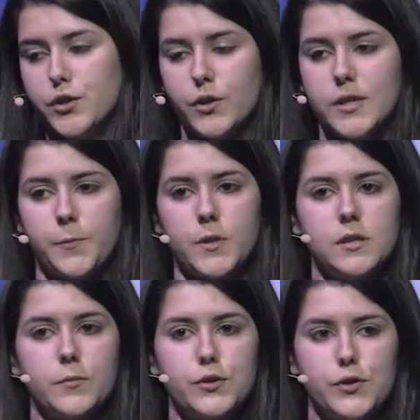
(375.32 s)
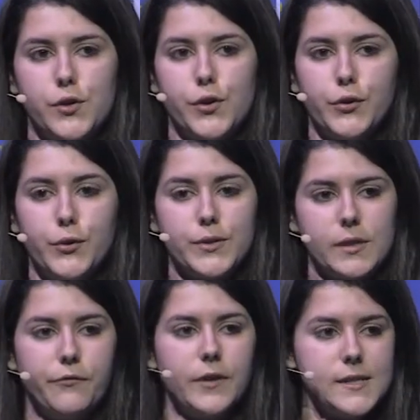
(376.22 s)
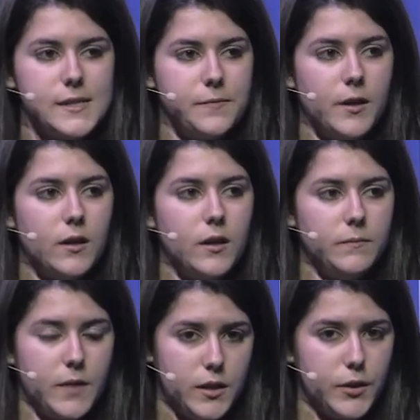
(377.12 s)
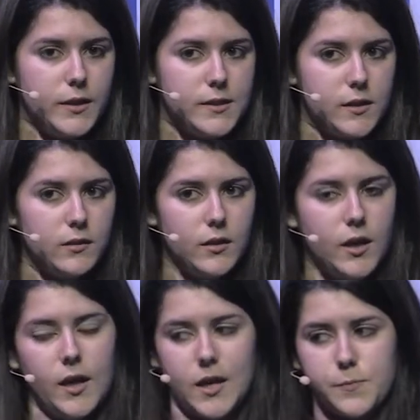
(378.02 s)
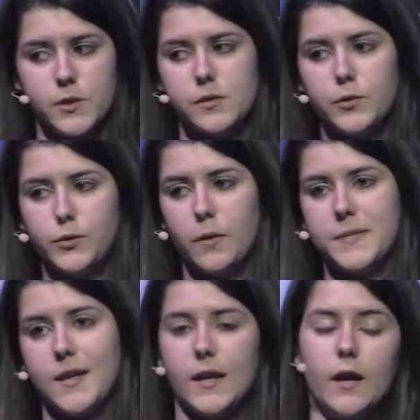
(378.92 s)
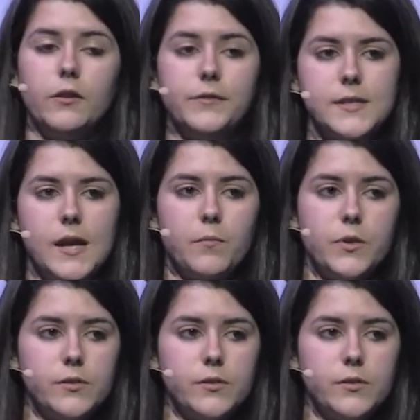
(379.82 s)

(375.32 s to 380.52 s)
So it's possible to do something similar in Unity. It's possible to obtain kind of the same